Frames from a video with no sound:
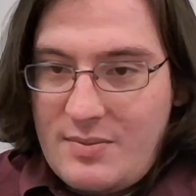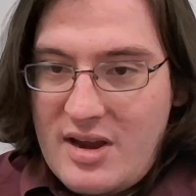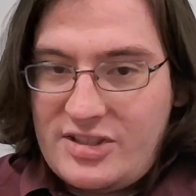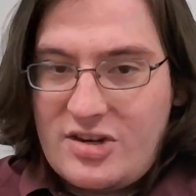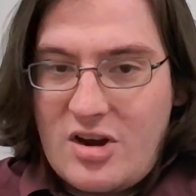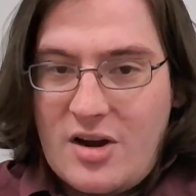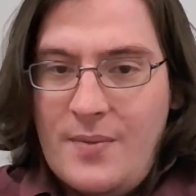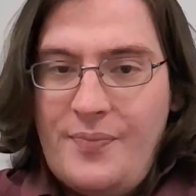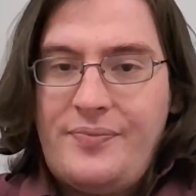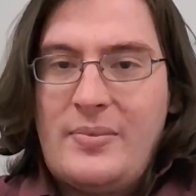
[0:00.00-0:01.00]

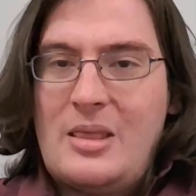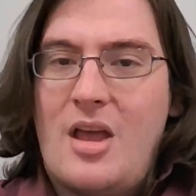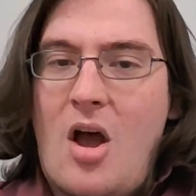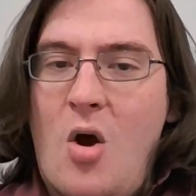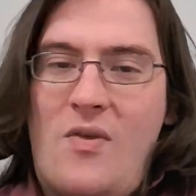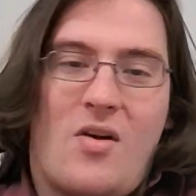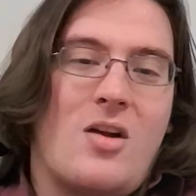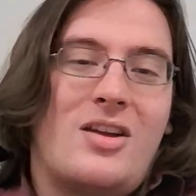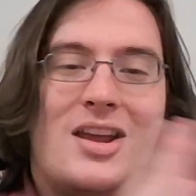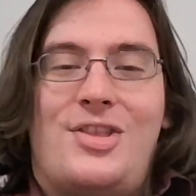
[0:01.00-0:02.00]
semester, the
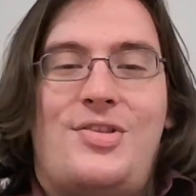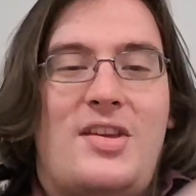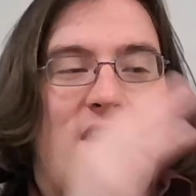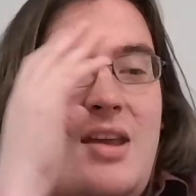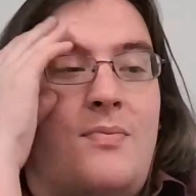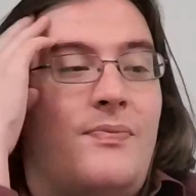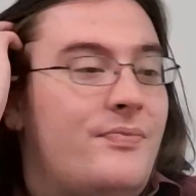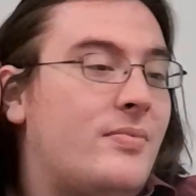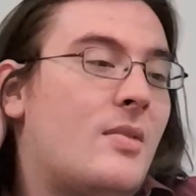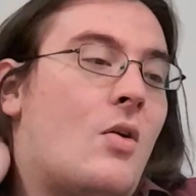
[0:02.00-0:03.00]
overarching theme
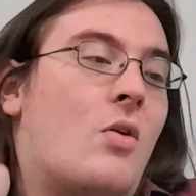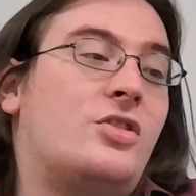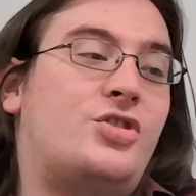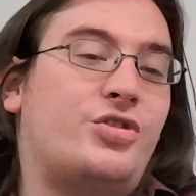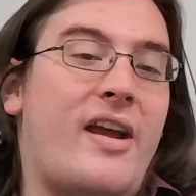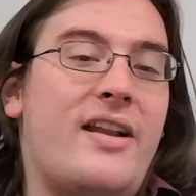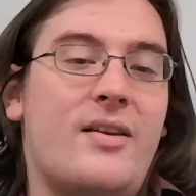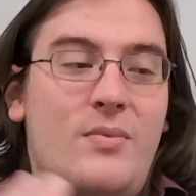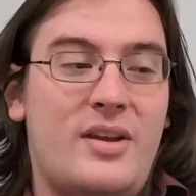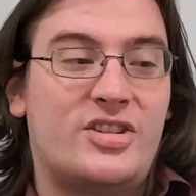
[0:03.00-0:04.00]
or trend
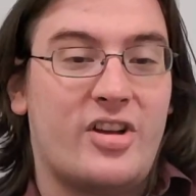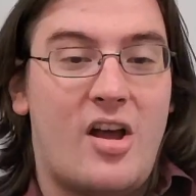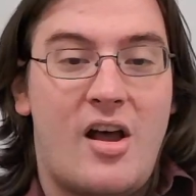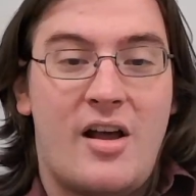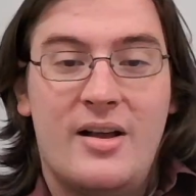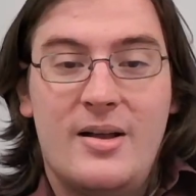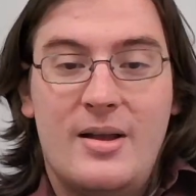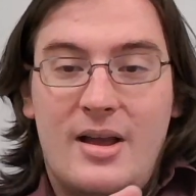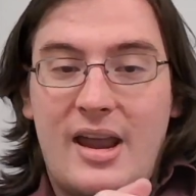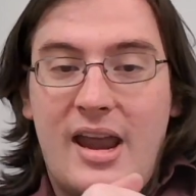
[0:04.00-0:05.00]
that we saw
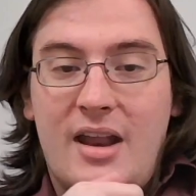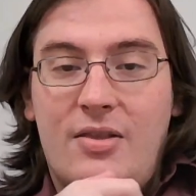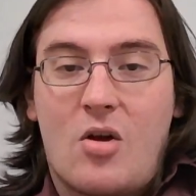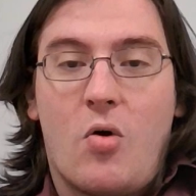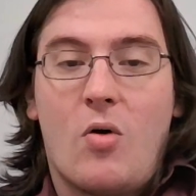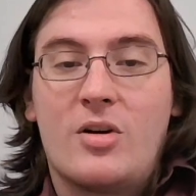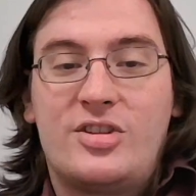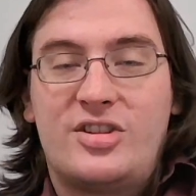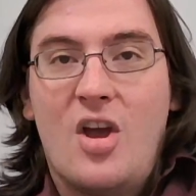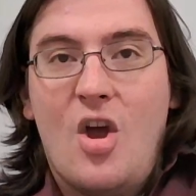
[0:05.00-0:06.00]
in the
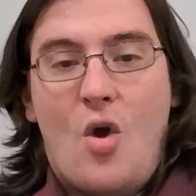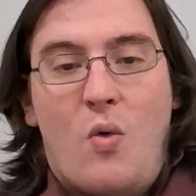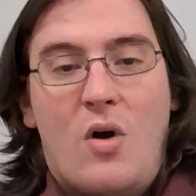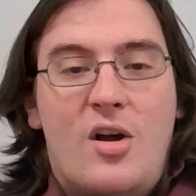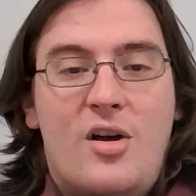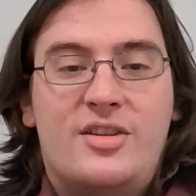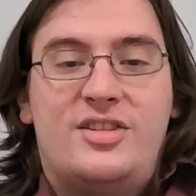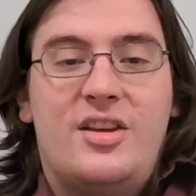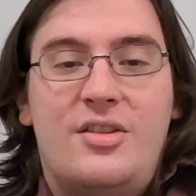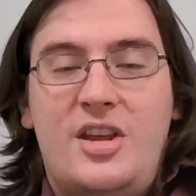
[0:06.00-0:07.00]
course
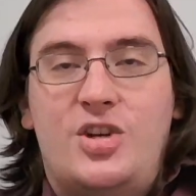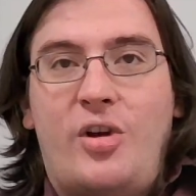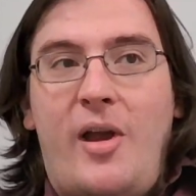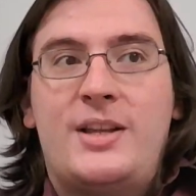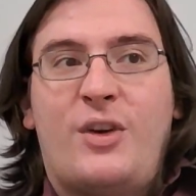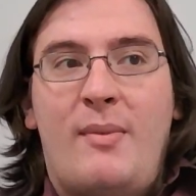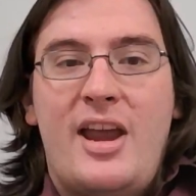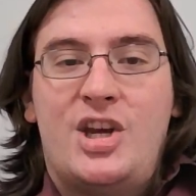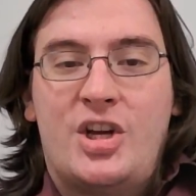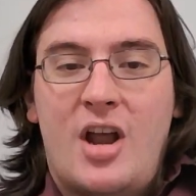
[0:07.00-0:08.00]
was the
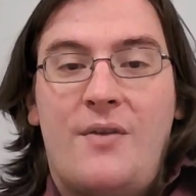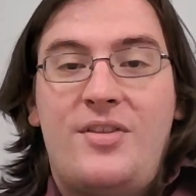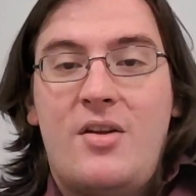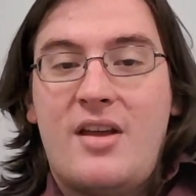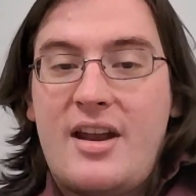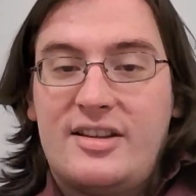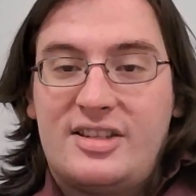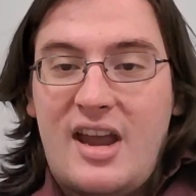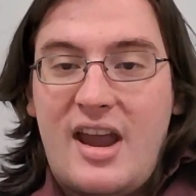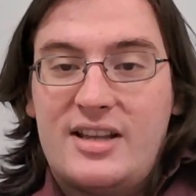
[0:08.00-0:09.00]
transformation of the United
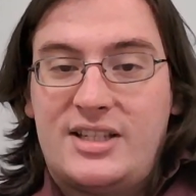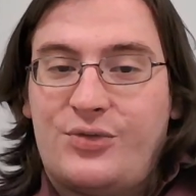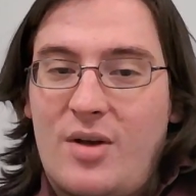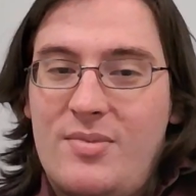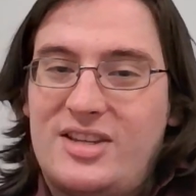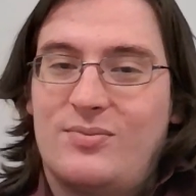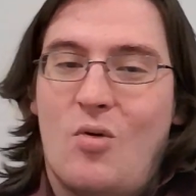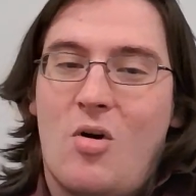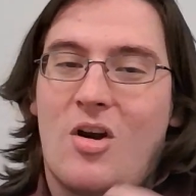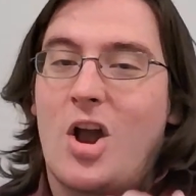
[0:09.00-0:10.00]
States from this
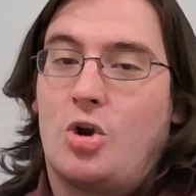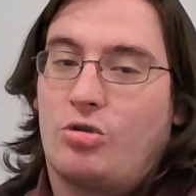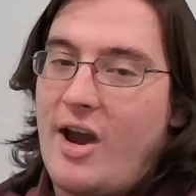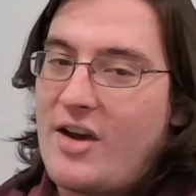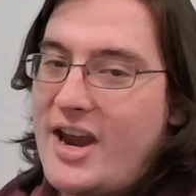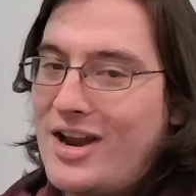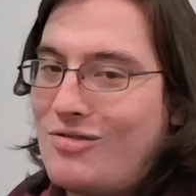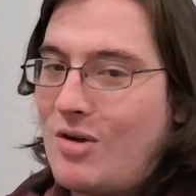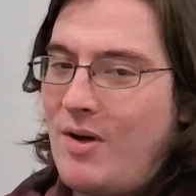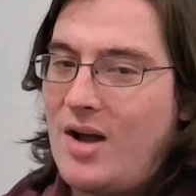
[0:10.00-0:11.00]
more agrarian
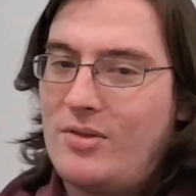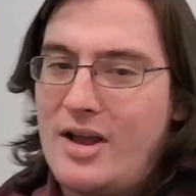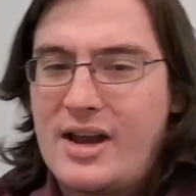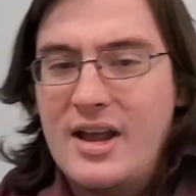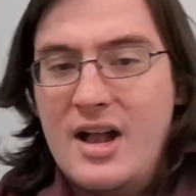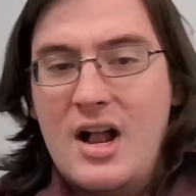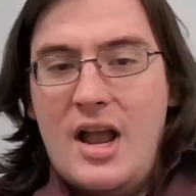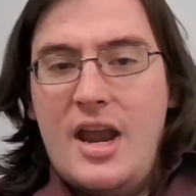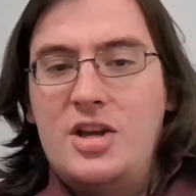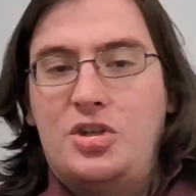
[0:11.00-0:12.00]
republic
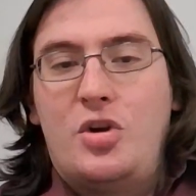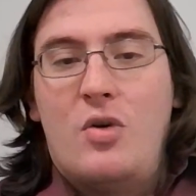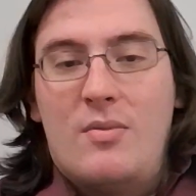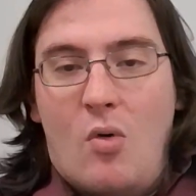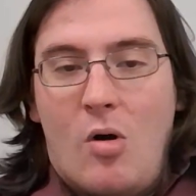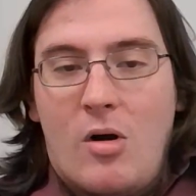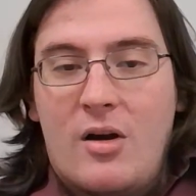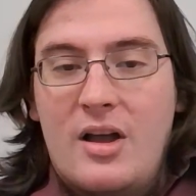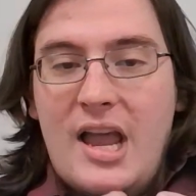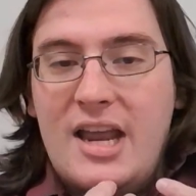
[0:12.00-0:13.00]
into a
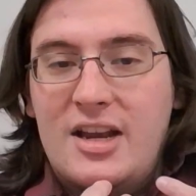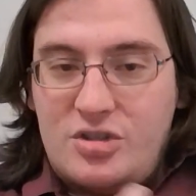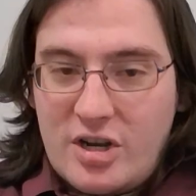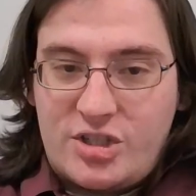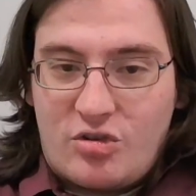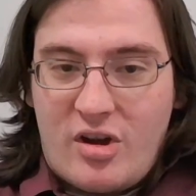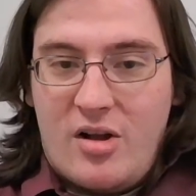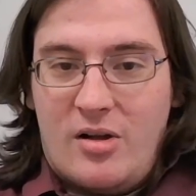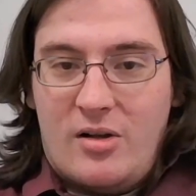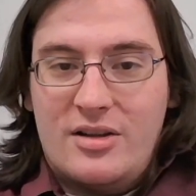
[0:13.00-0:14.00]
more
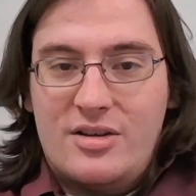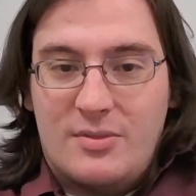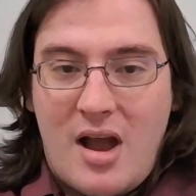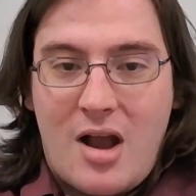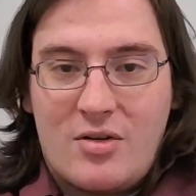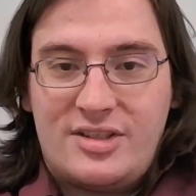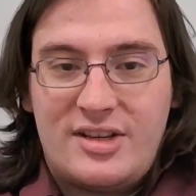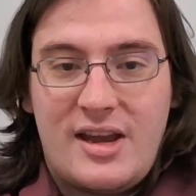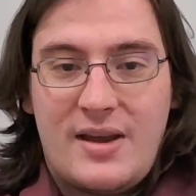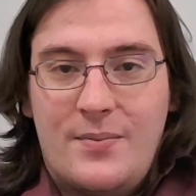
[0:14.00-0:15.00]
industrial
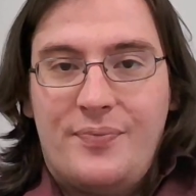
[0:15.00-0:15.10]
democracy.